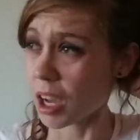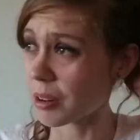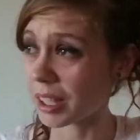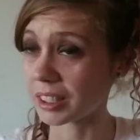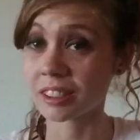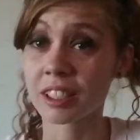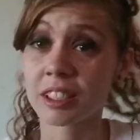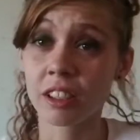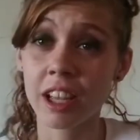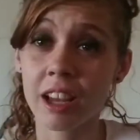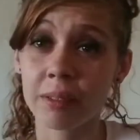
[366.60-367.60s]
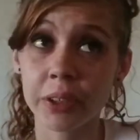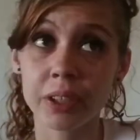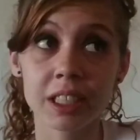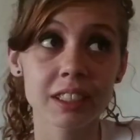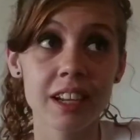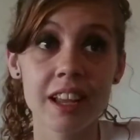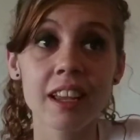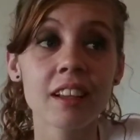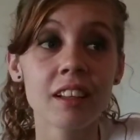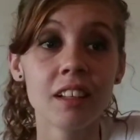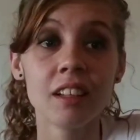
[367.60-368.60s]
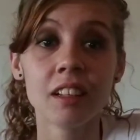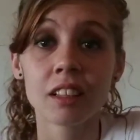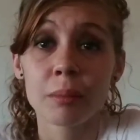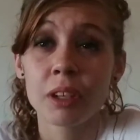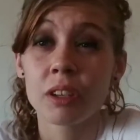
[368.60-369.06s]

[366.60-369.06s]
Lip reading: Alright, so that's all I have for you guys today. Let